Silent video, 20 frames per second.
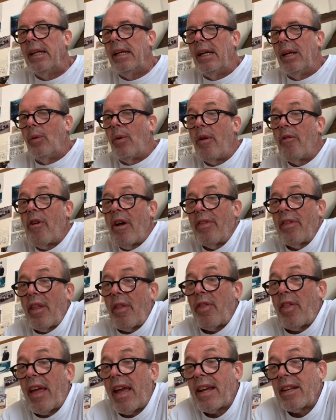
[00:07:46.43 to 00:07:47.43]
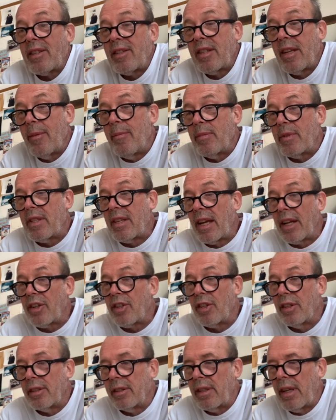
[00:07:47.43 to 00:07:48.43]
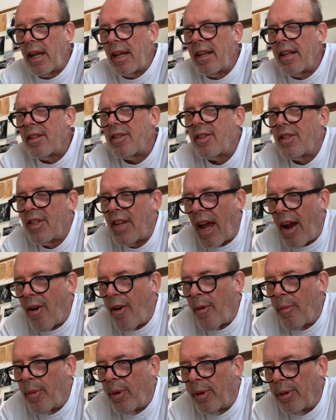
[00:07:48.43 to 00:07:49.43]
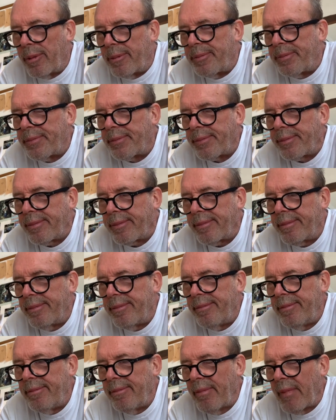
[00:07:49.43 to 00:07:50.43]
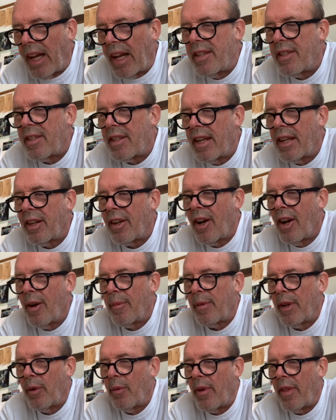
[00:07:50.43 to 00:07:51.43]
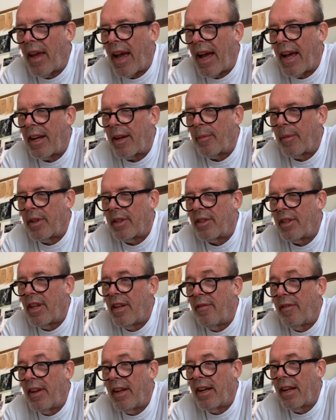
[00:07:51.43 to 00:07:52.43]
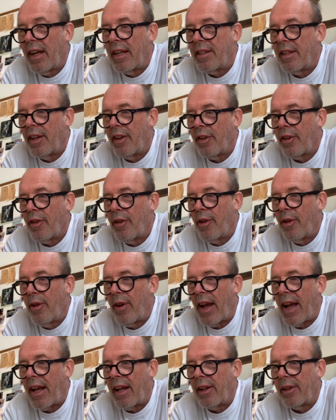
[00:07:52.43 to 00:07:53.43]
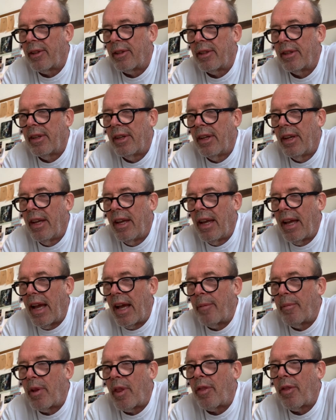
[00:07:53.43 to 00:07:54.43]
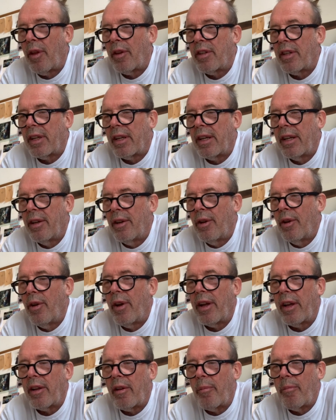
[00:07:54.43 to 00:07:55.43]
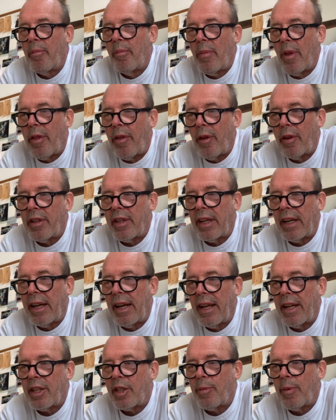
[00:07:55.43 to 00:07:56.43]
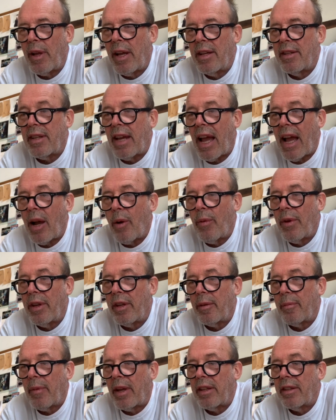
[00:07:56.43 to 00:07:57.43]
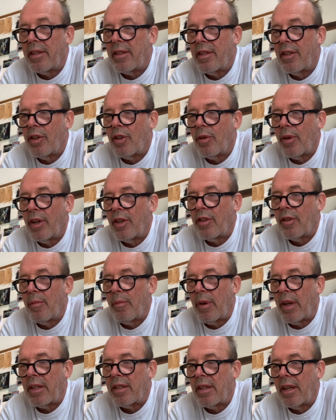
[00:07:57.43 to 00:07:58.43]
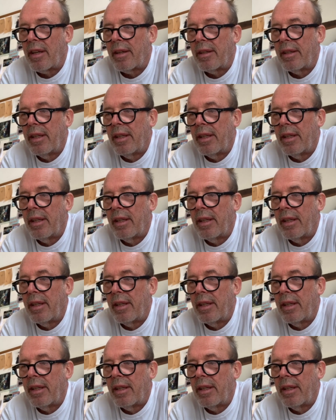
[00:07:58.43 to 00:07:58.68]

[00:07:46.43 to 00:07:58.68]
We run the Thanks Tim section, and it's terrible. I sit calmly with Adam and TV lighting guru Al, and who methodically explains how we can make the situation better.